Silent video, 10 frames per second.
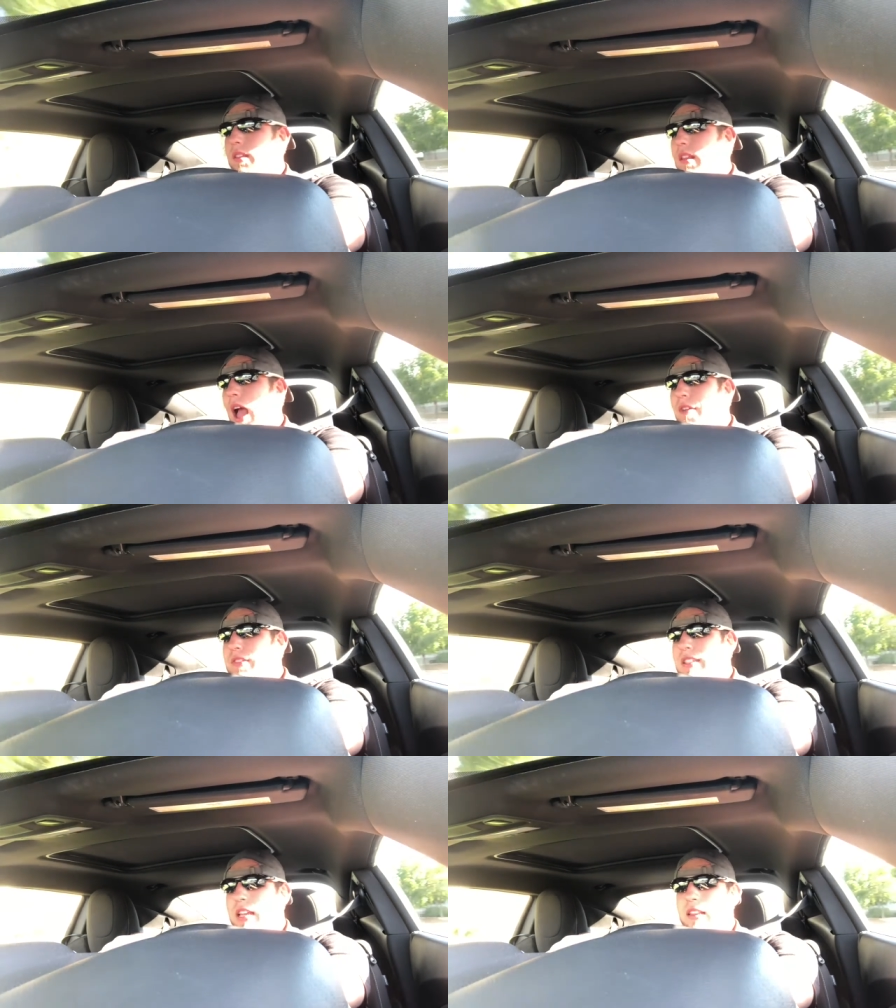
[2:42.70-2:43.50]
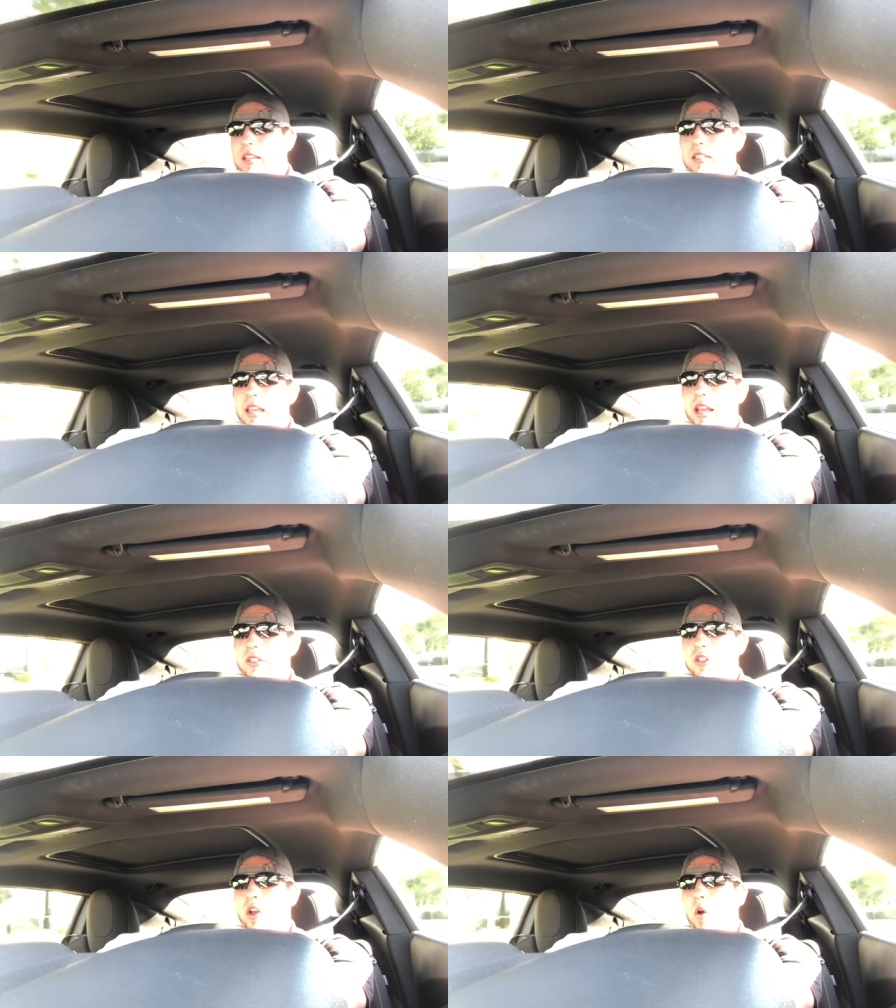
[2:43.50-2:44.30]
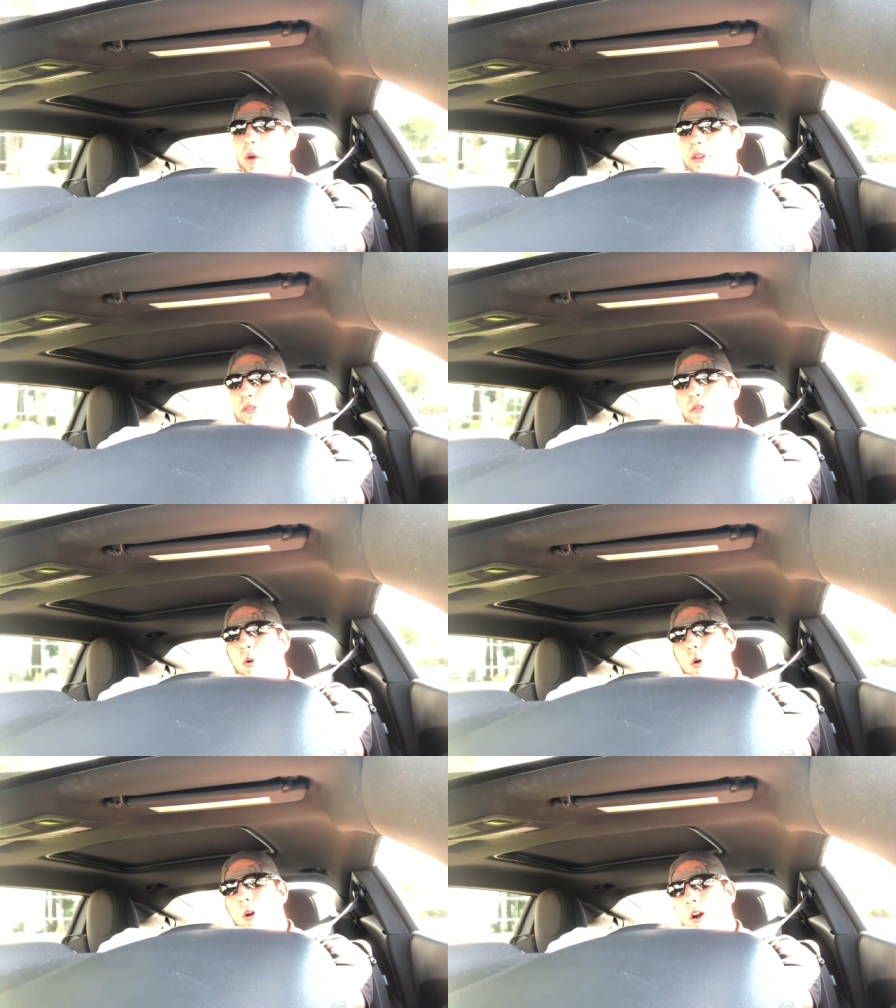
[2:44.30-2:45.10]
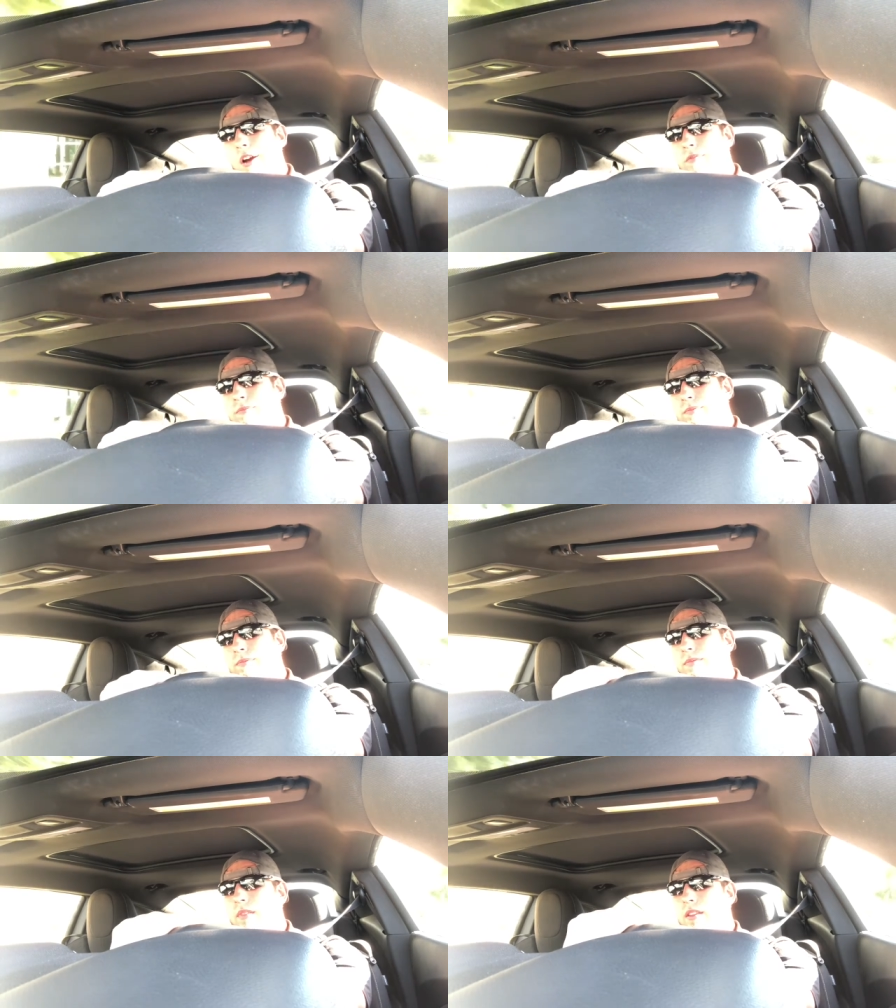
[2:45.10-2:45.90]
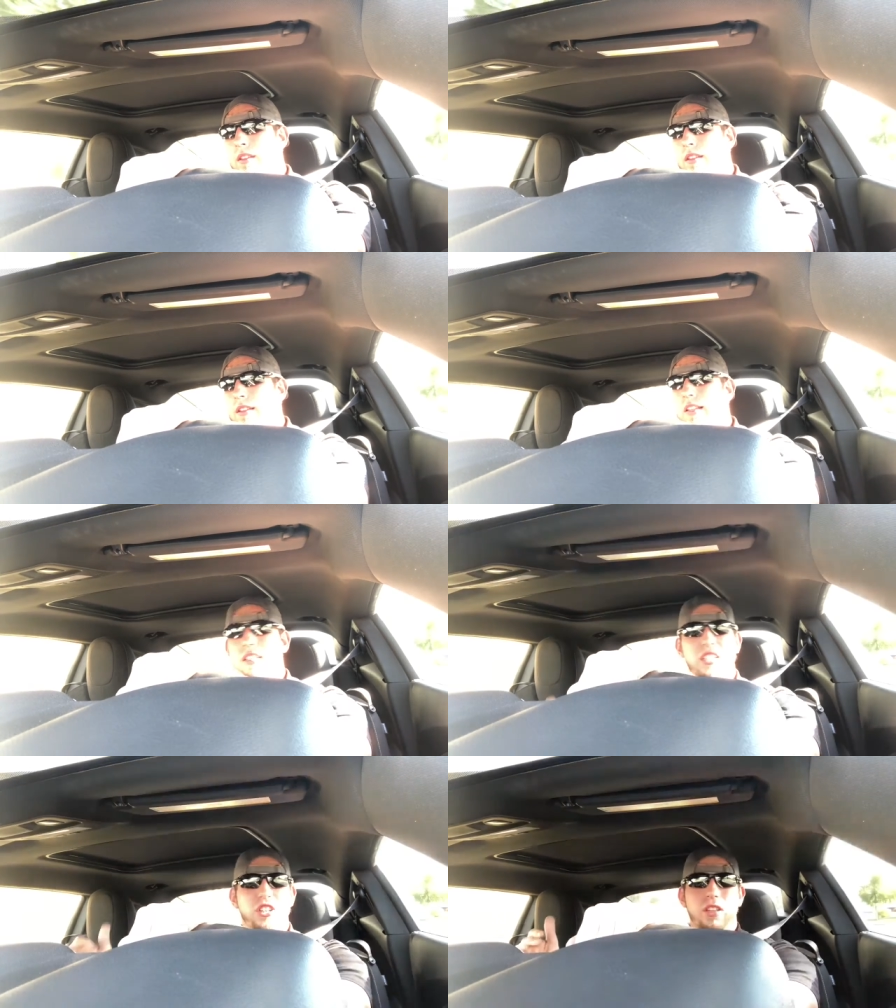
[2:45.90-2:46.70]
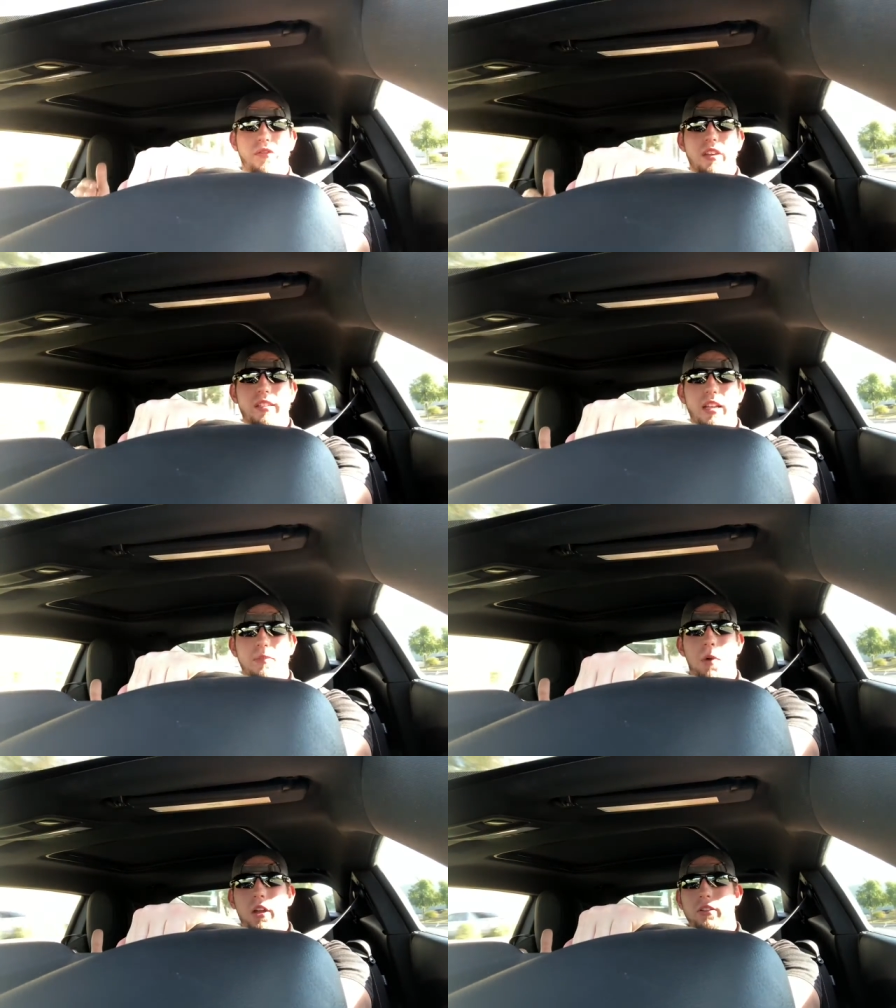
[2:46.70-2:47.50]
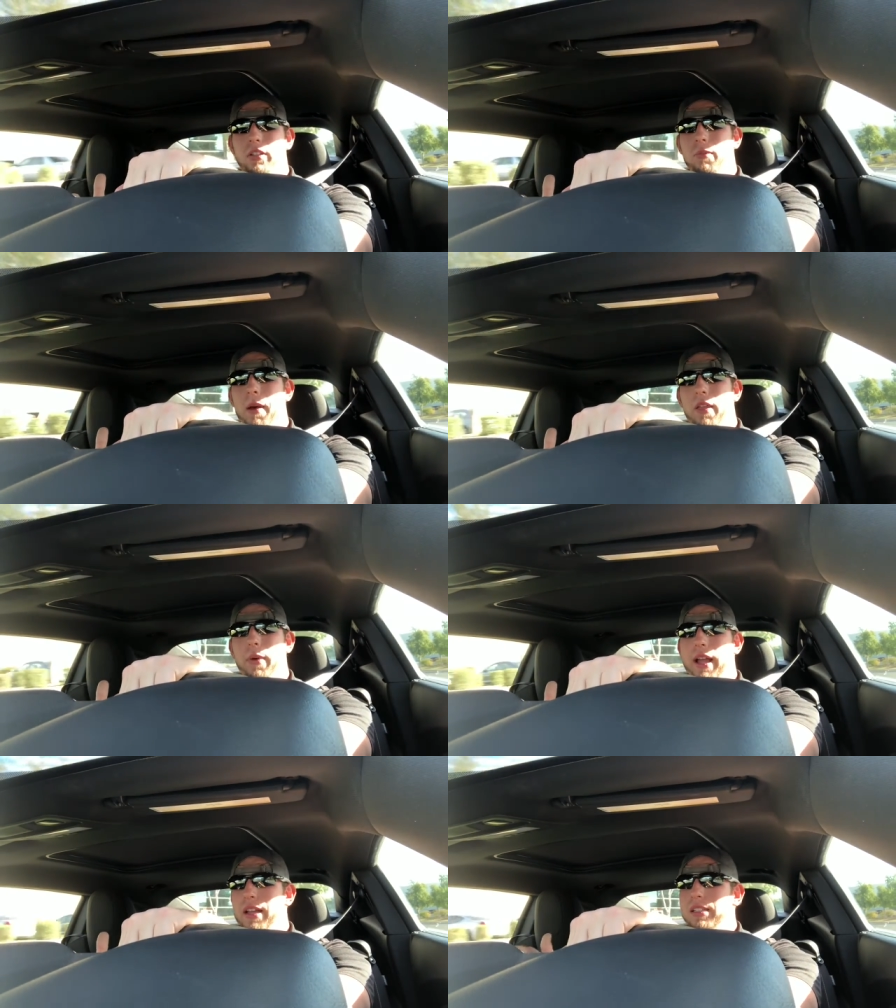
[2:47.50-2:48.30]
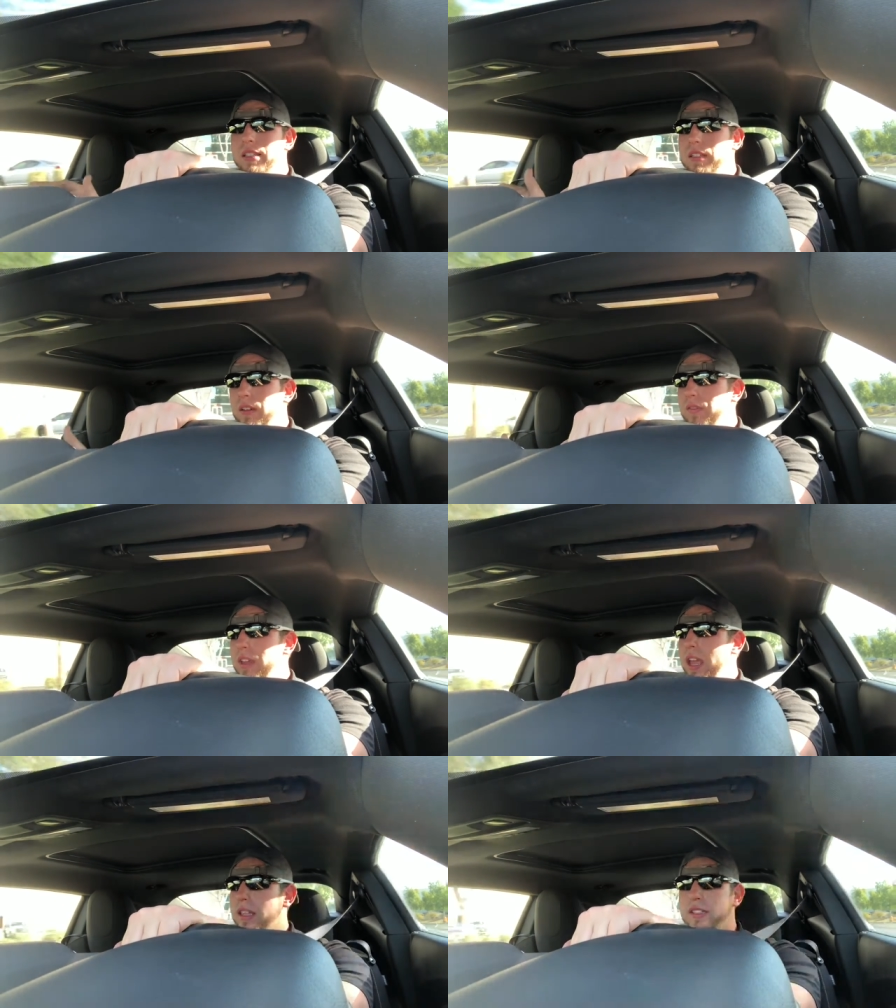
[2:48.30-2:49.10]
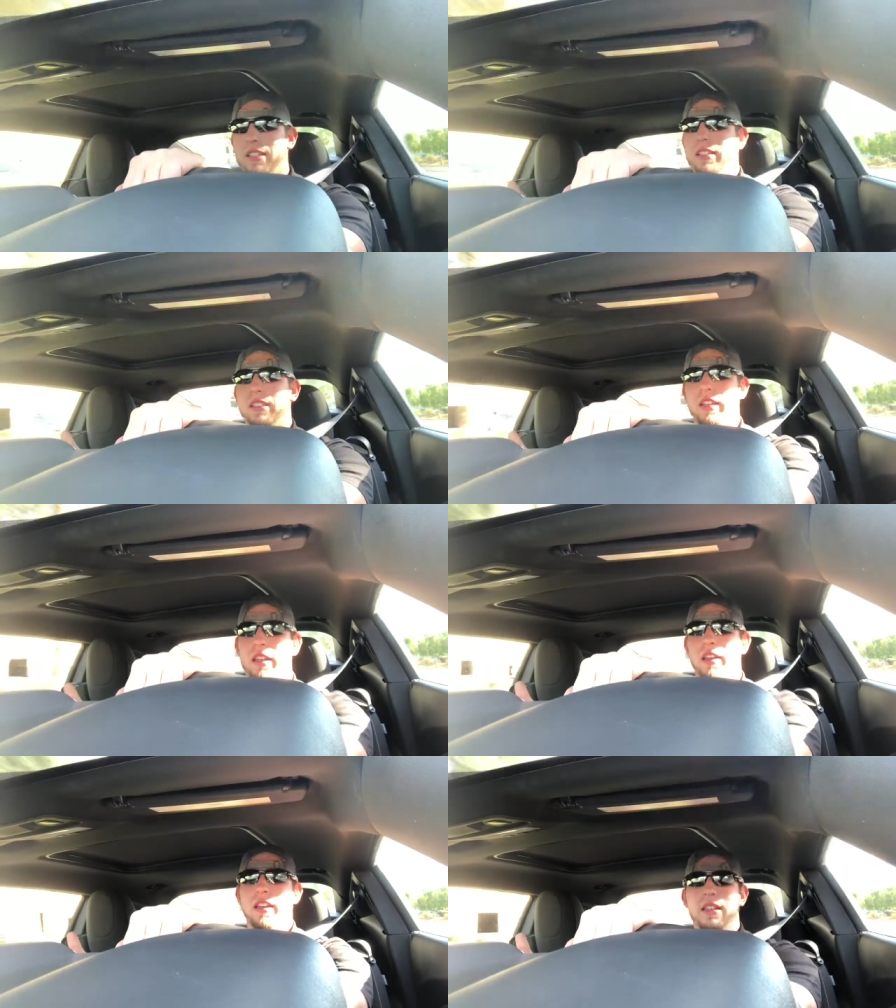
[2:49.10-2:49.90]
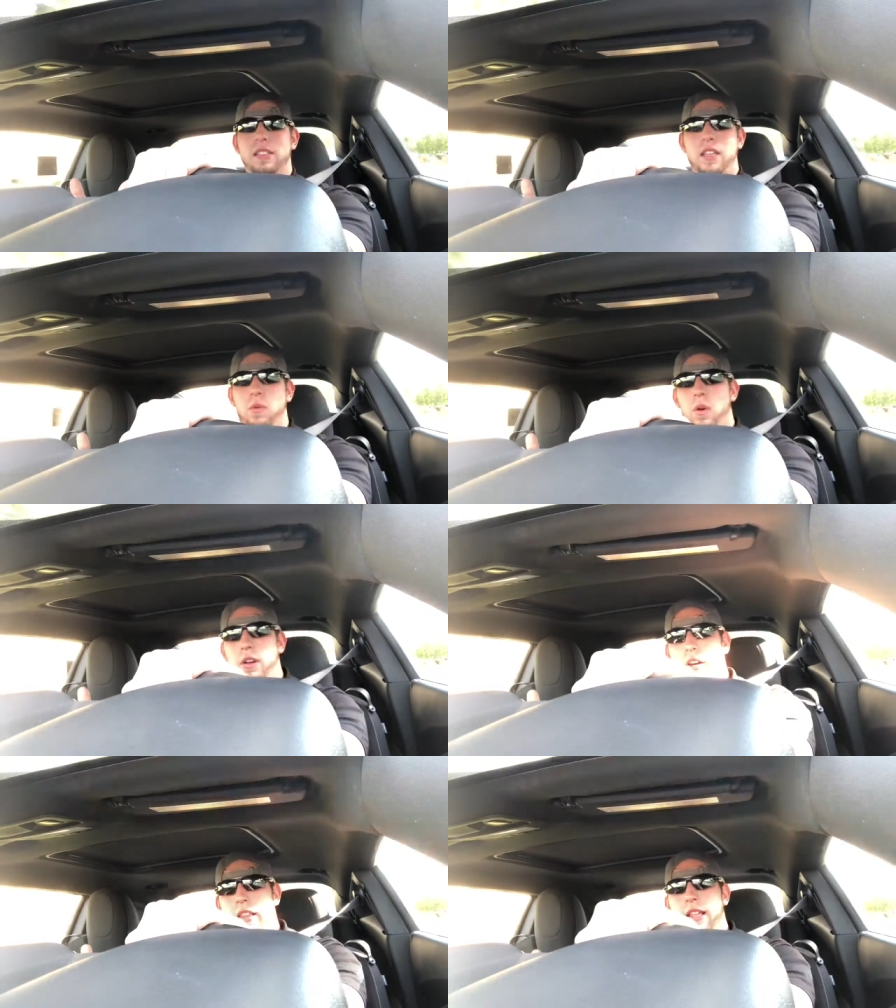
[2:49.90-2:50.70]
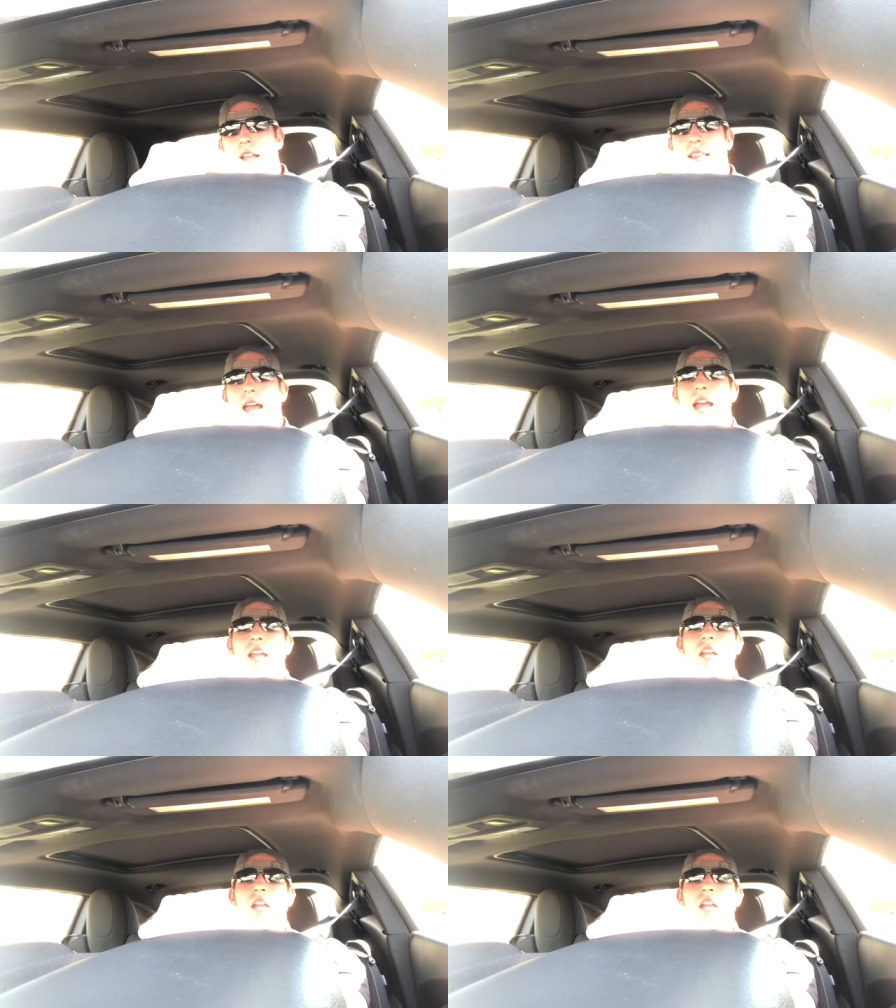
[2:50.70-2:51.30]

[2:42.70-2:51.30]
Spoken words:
I've seen these things going for, this is just a V6 model too, by the way, guys. This isn't a V8, this isn't a Z1 or anything like that.